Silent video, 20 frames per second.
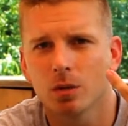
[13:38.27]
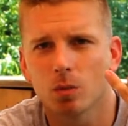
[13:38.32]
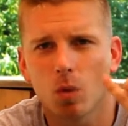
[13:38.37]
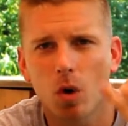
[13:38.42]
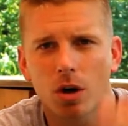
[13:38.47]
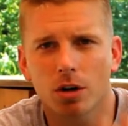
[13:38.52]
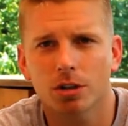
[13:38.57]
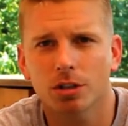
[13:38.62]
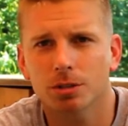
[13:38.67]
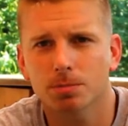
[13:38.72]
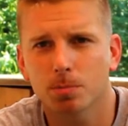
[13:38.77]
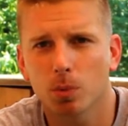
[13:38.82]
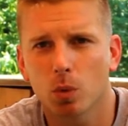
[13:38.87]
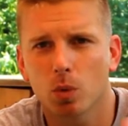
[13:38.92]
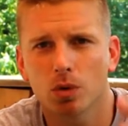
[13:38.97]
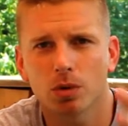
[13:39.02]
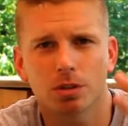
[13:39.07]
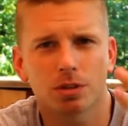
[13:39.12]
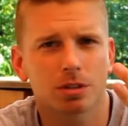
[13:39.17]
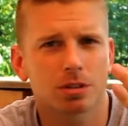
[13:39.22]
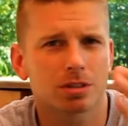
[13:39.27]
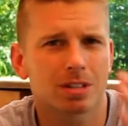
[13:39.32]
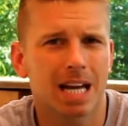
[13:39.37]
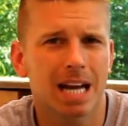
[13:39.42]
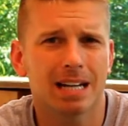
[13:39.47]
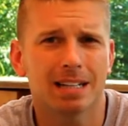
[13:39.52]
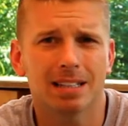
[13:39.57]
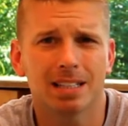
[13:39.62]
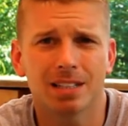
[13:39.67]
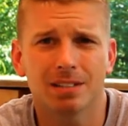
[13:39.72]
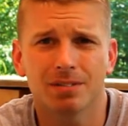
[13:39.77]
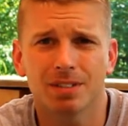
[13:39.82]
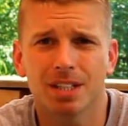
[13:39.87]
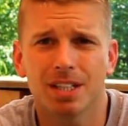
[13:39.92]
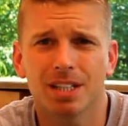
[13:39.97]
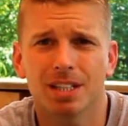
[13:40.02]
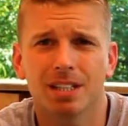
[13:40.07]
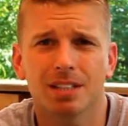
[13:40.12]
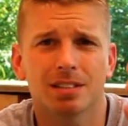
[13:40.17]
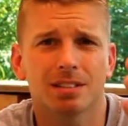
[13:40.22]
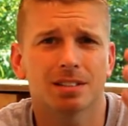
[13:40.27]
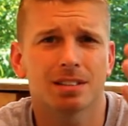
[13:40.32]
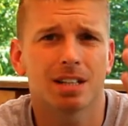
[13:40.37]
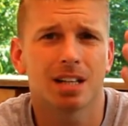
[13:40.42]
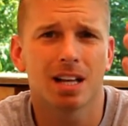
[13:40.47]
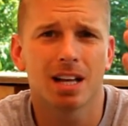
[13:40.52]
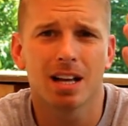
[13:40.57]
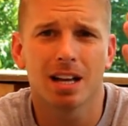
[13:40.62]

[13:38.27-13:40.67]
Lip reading: water sports, ATVs,